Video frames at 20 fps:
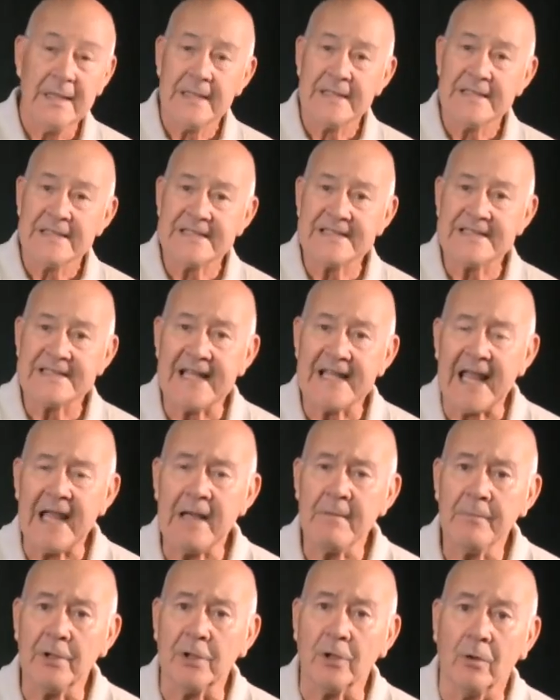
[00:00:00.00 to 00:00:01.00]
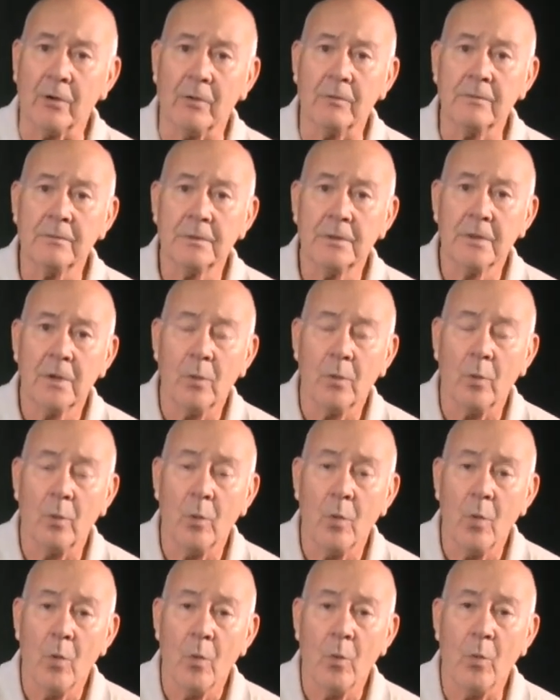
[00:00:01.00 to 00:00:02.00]
Samuel
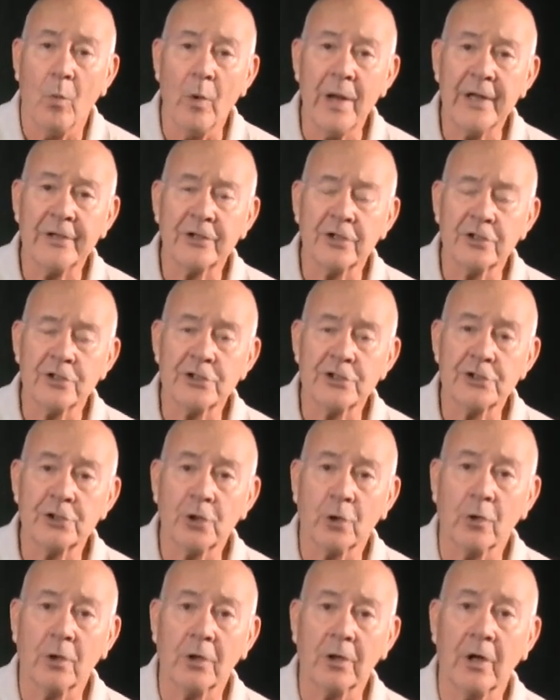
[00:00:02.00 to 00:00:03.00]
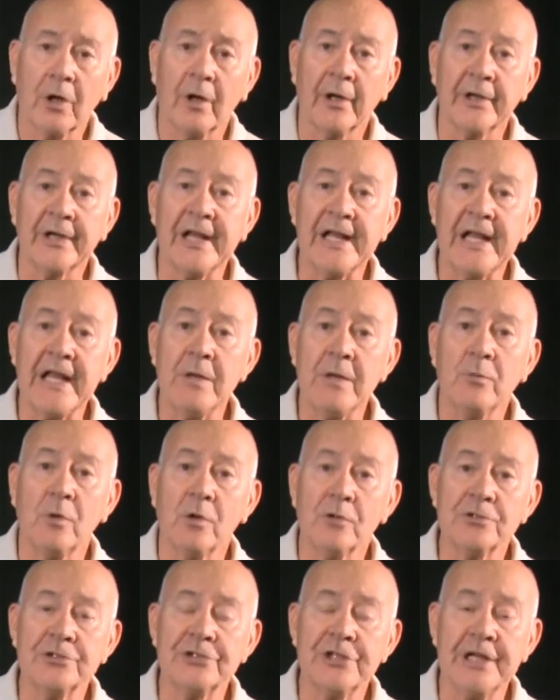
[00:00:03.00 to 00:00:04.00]
went ashore on
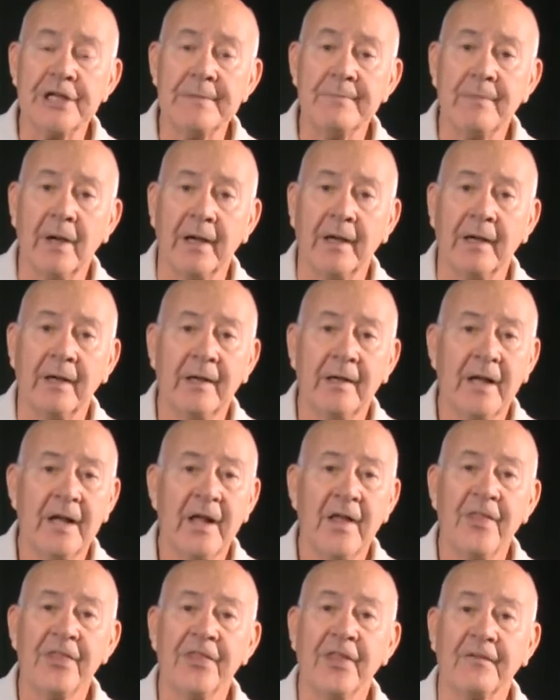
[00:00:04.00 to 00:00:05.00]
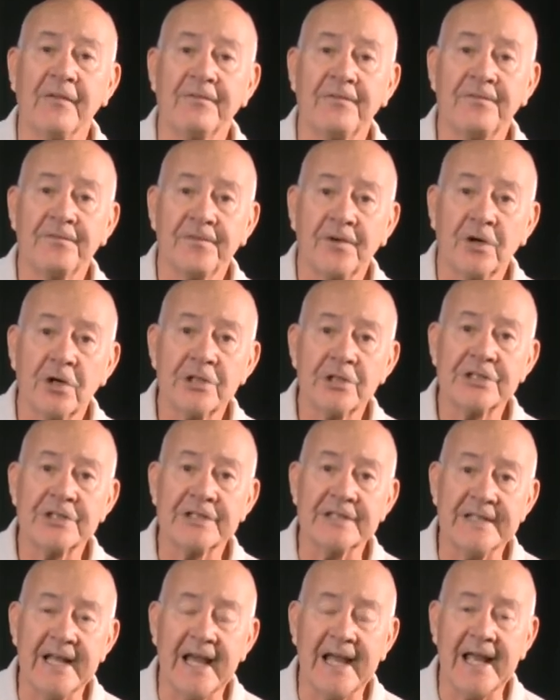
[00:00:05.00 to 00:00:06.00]
Iwo Jima the
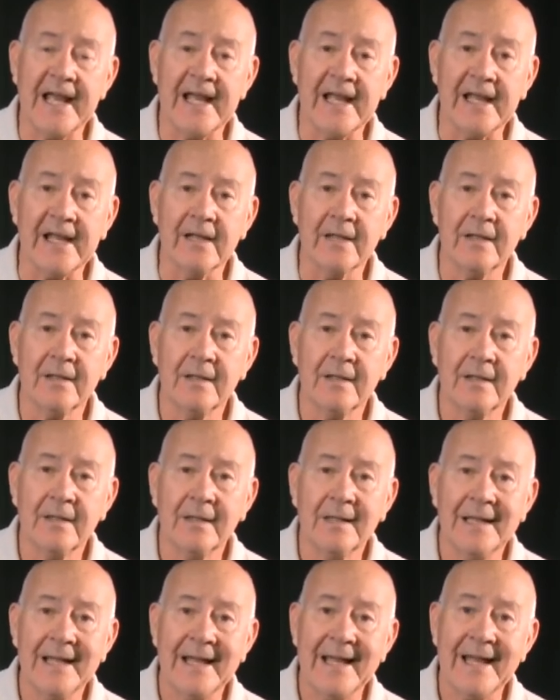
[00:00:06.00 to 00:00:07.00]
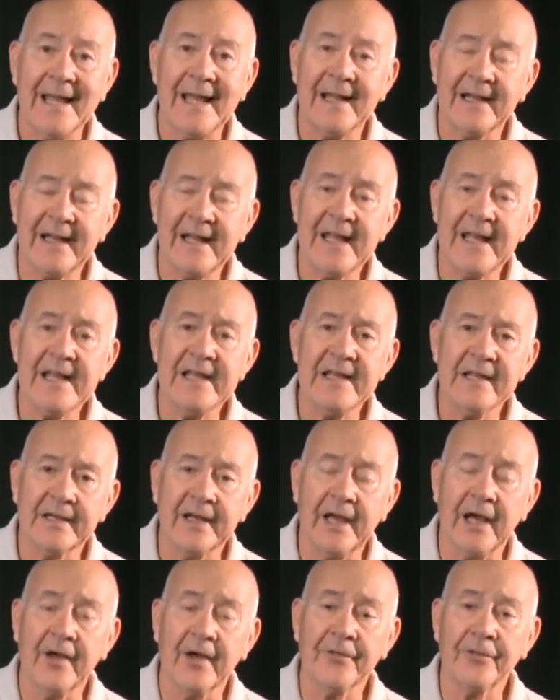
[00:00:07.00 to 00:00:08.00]
first day, and he and
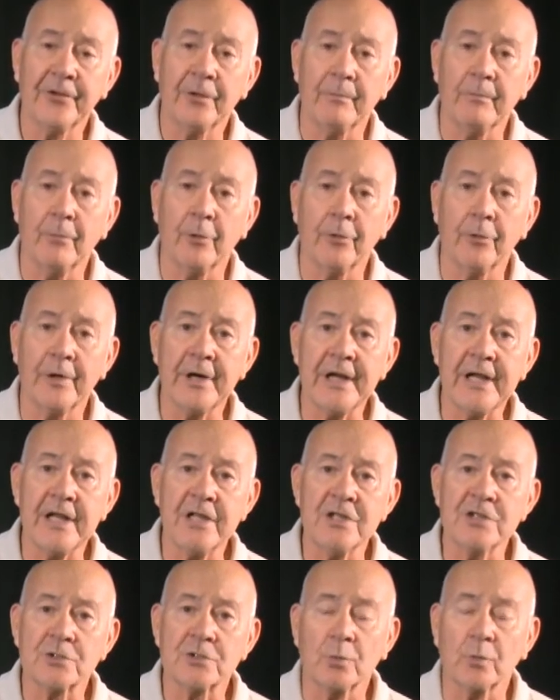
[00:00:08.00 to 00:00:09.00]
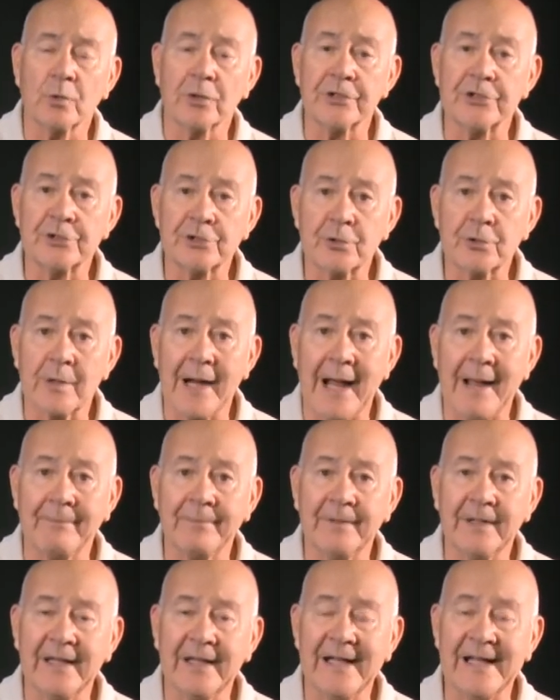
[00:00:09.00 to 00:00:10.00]
other Marines were
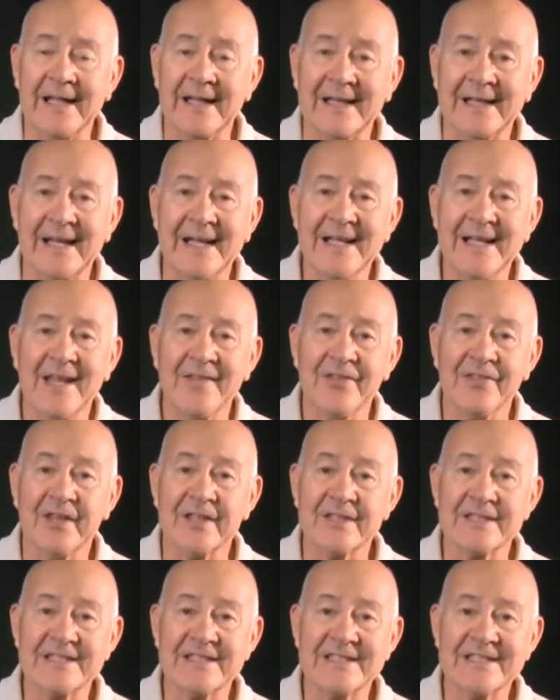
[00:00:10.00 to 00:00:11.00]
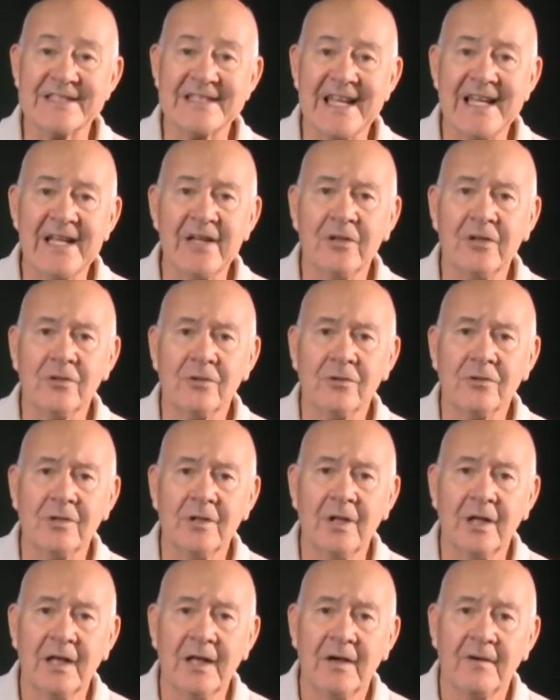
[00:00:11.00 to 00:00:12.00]
trapped in the single
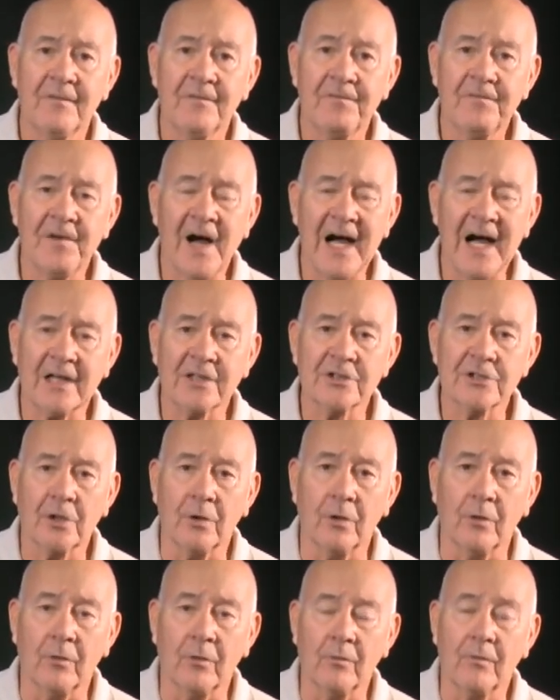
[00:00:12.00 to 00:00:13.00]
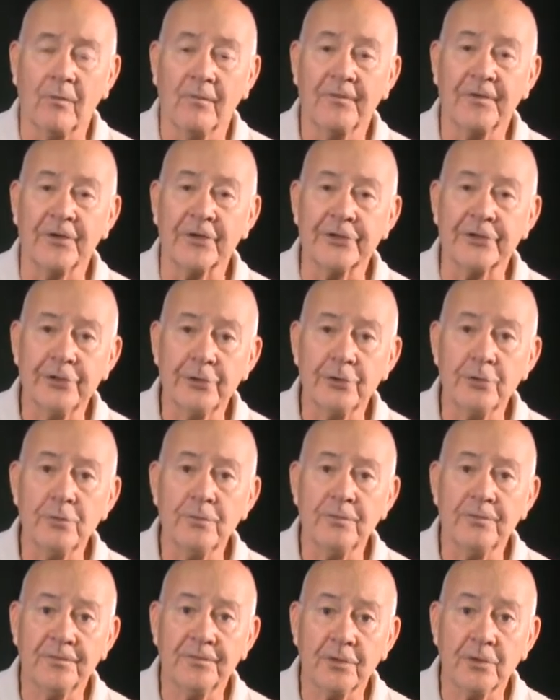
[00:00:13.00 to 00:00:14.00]
foxhole for 2
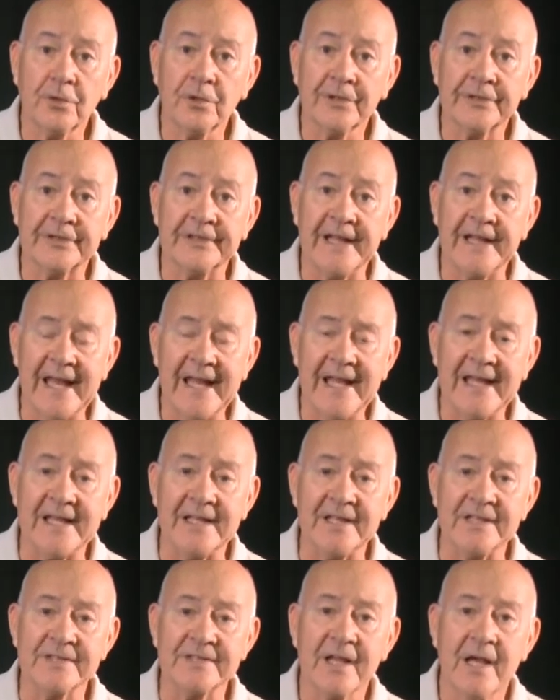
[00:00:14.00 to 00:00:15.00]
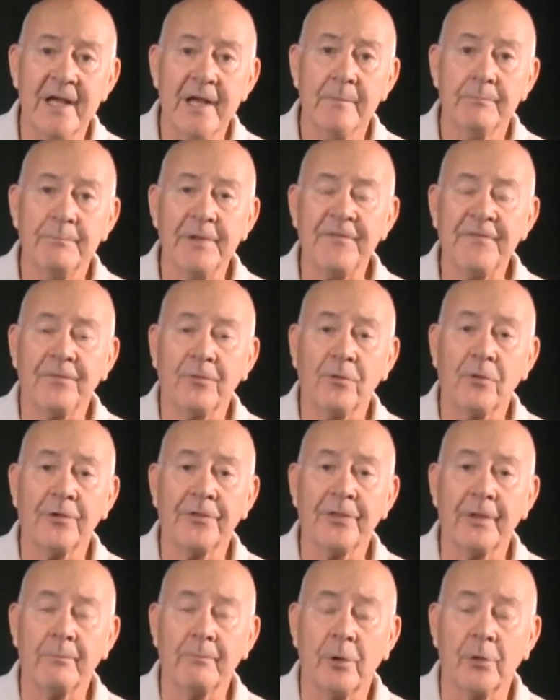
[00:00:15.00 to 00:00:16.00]
full days before
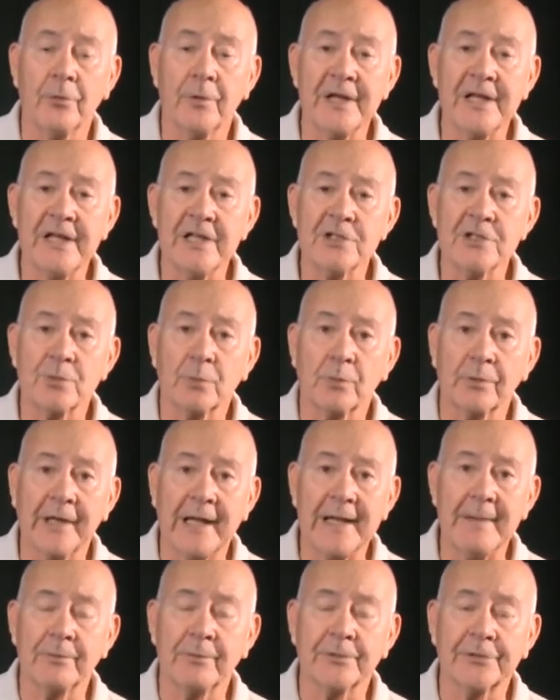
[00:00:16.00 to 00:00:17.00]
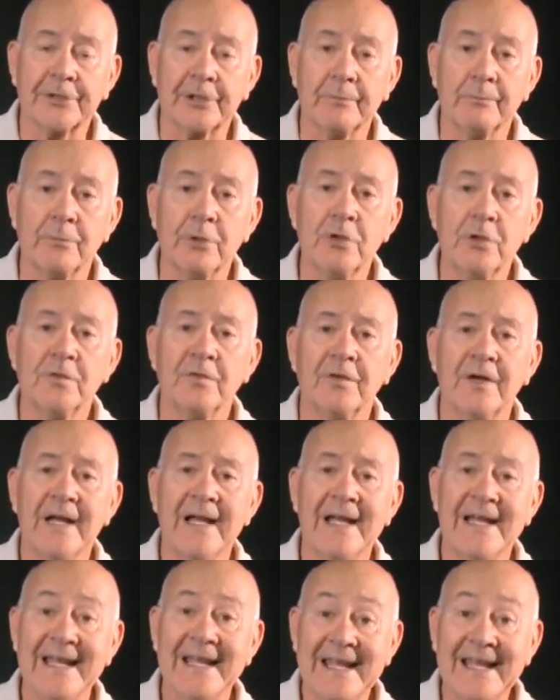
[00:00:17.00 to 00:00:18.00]
the Marines were able to move
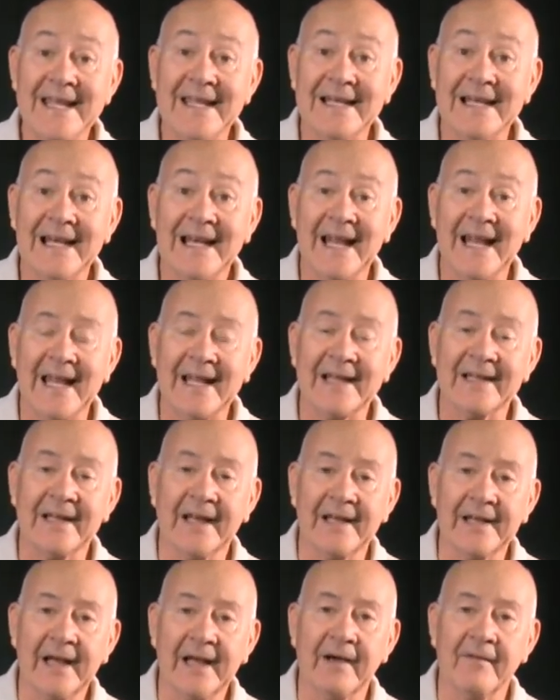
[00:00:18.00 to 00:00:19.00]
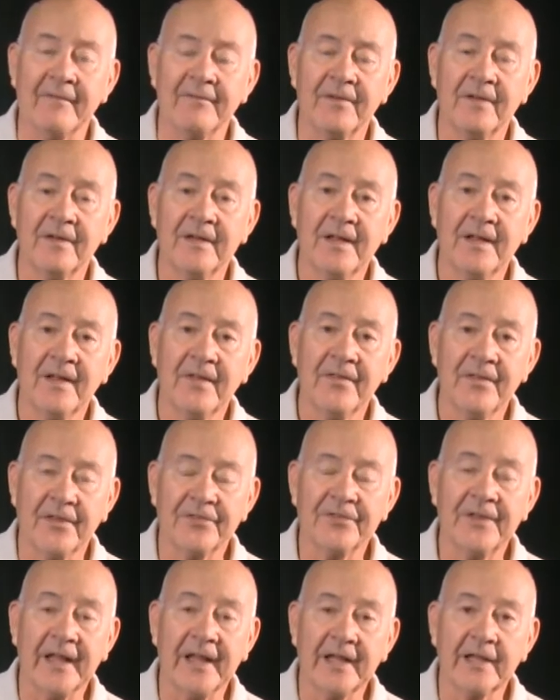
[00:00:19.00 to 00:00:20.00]
inland enough
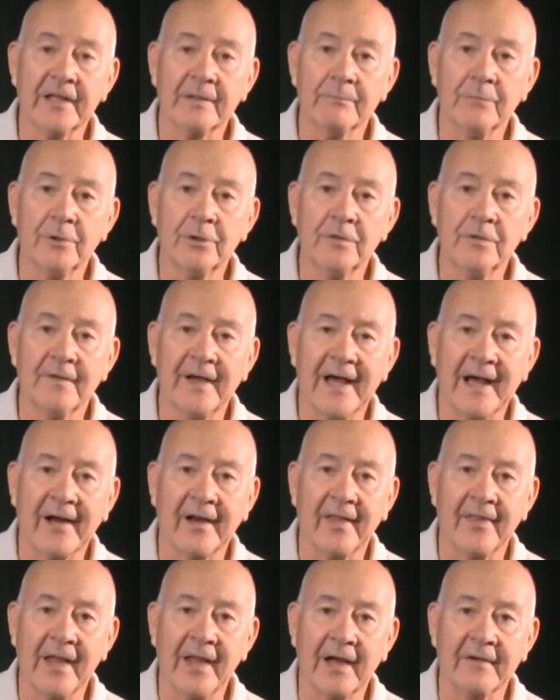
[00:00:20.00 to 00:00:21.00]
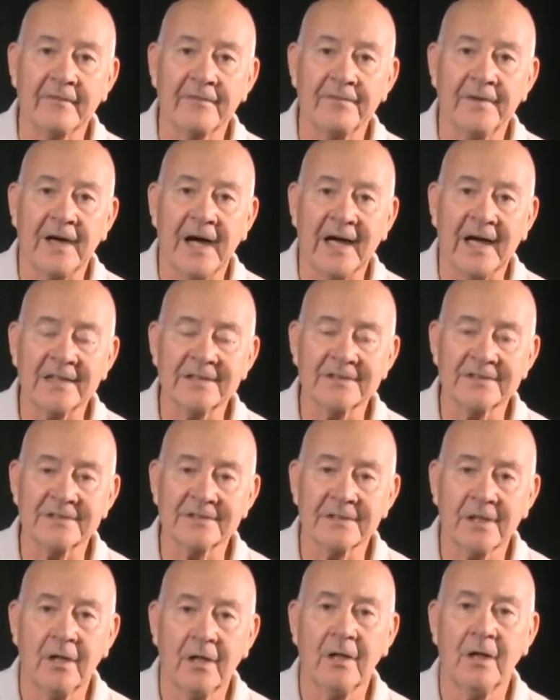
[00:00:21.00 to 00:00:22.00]
that they could move out of that
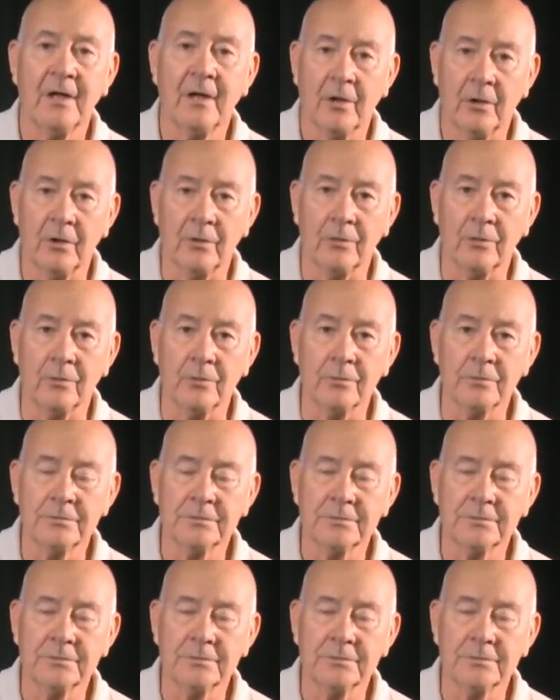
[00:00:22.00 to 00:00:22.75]
foxhole.